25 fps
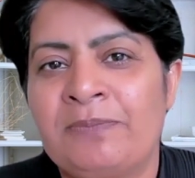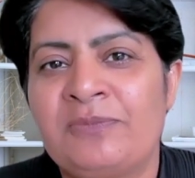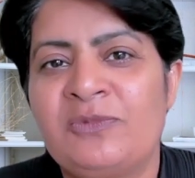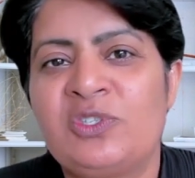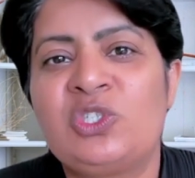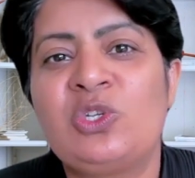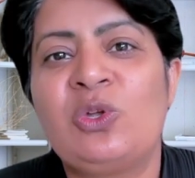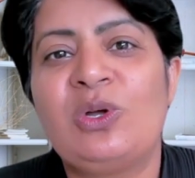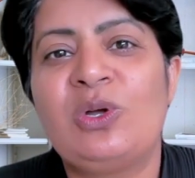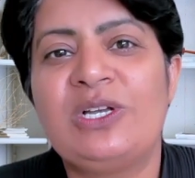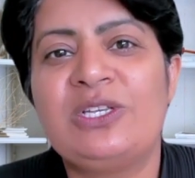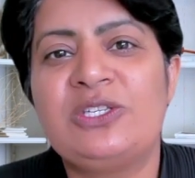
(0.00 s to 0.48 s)

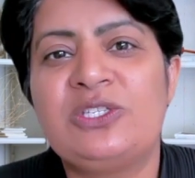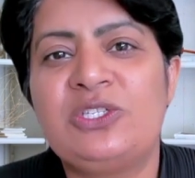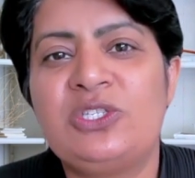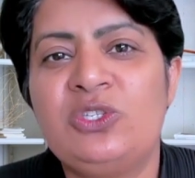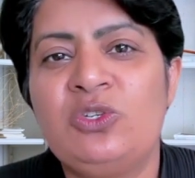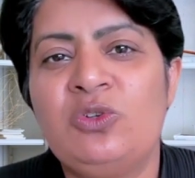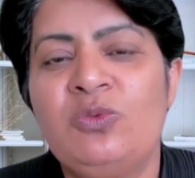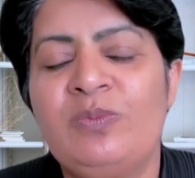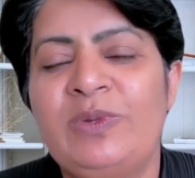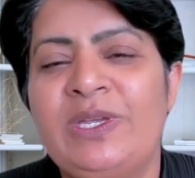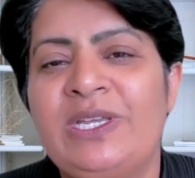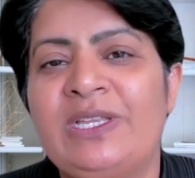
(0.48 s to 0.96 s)
So
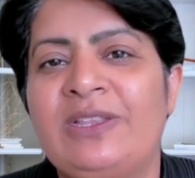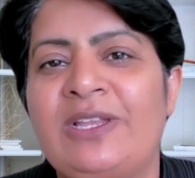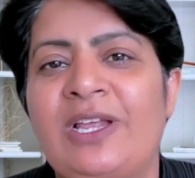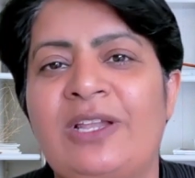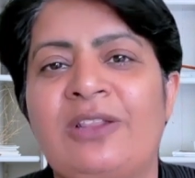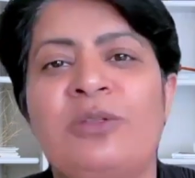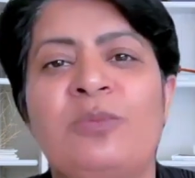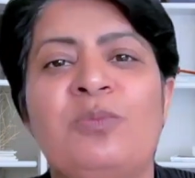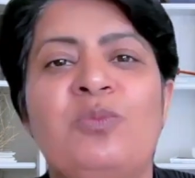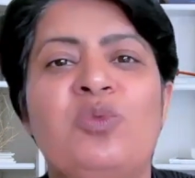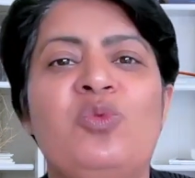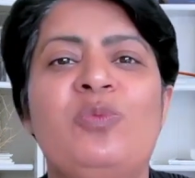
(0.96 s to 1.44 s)
assuming
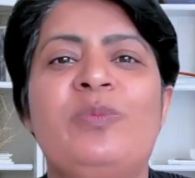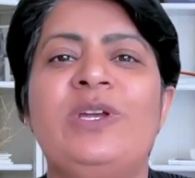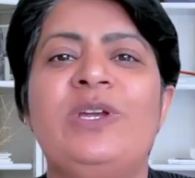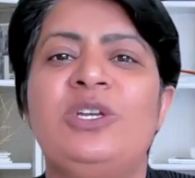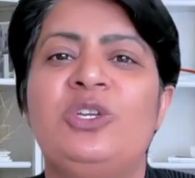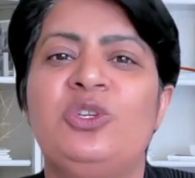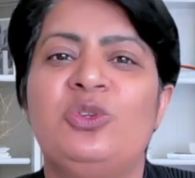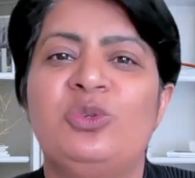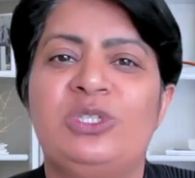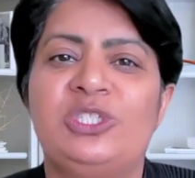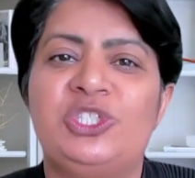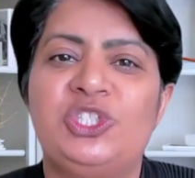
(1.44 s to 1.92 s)
that the
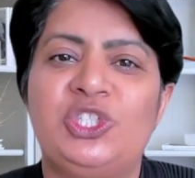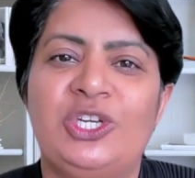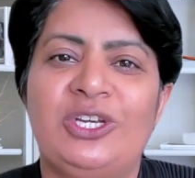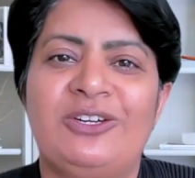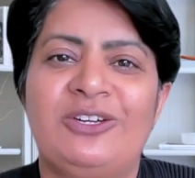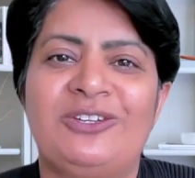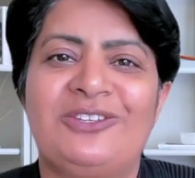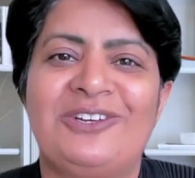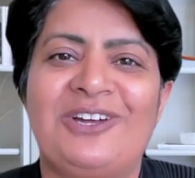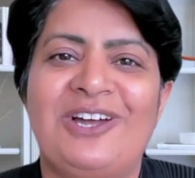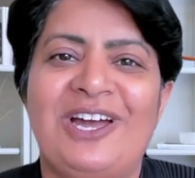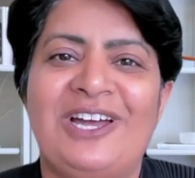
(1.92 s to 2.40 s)
moment you'll
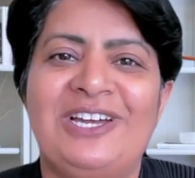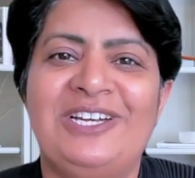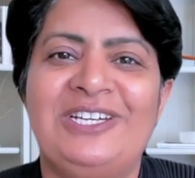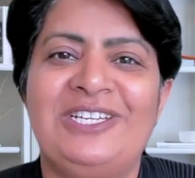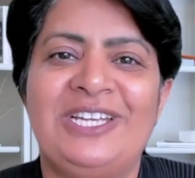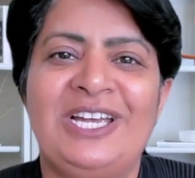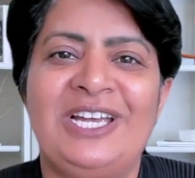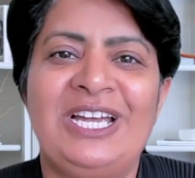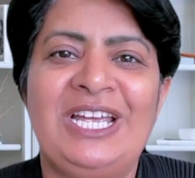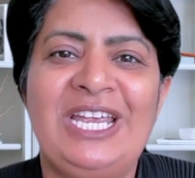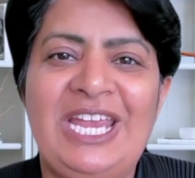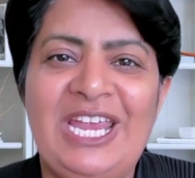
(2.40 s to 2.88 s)
share the
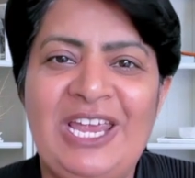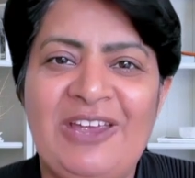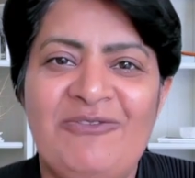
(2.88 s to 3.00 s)
idea,